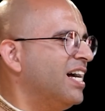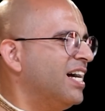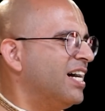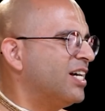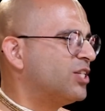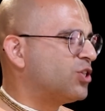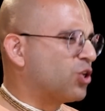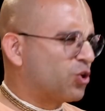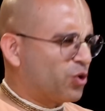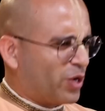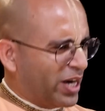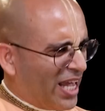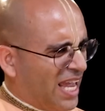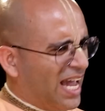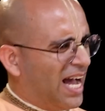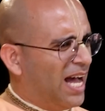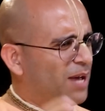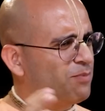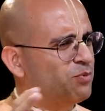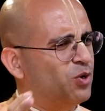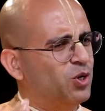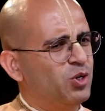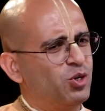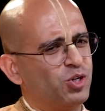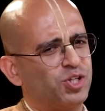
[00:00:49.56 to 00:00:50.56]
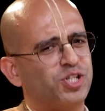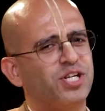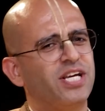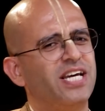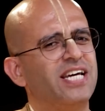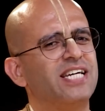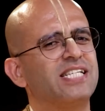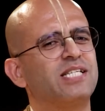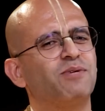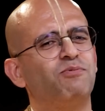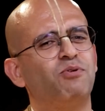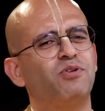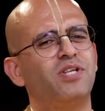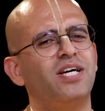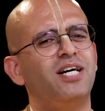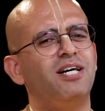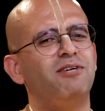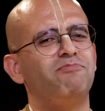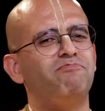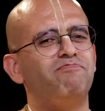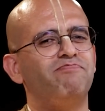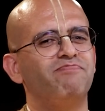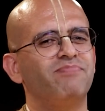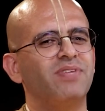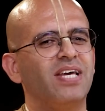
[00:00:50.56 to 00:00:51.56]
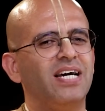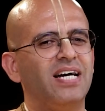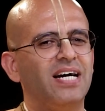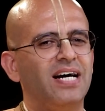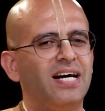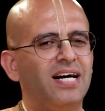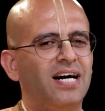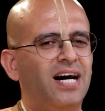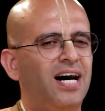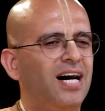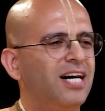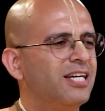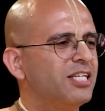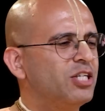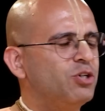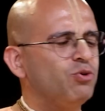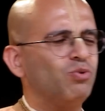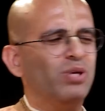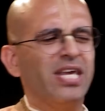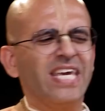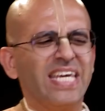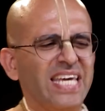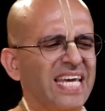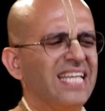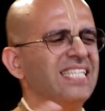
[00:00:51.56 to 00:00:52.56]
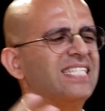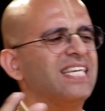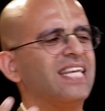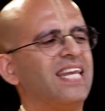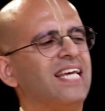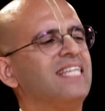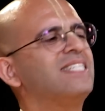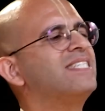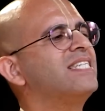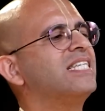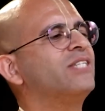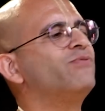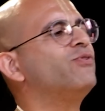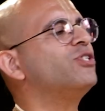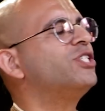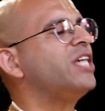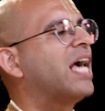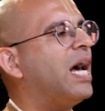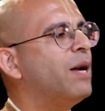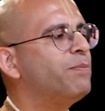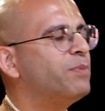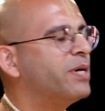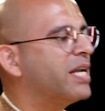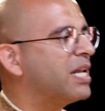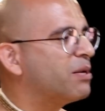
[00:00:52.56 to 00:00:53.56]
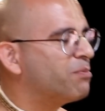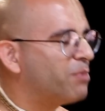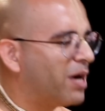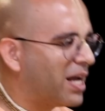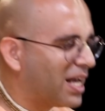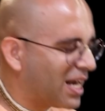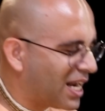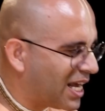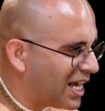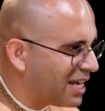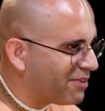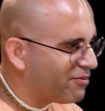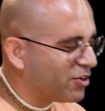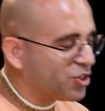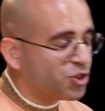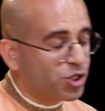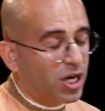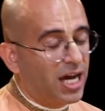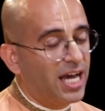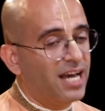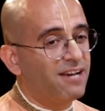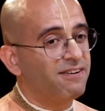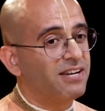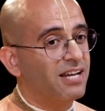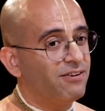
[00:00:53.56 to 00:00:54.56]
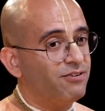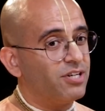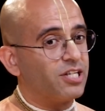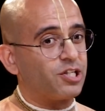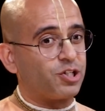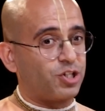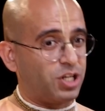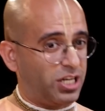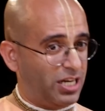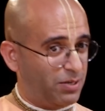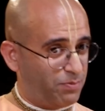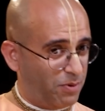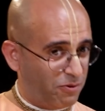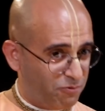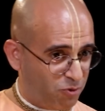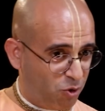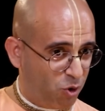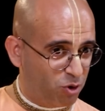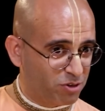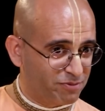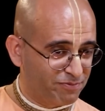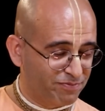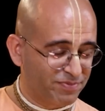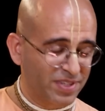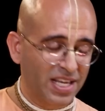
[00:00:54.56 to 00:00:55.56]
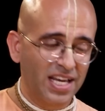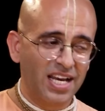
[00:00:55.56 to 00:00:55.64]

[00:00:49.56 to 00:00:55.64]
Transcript: So today I'm going to share some of the unique incidences which happened in my life, which I have never shared before.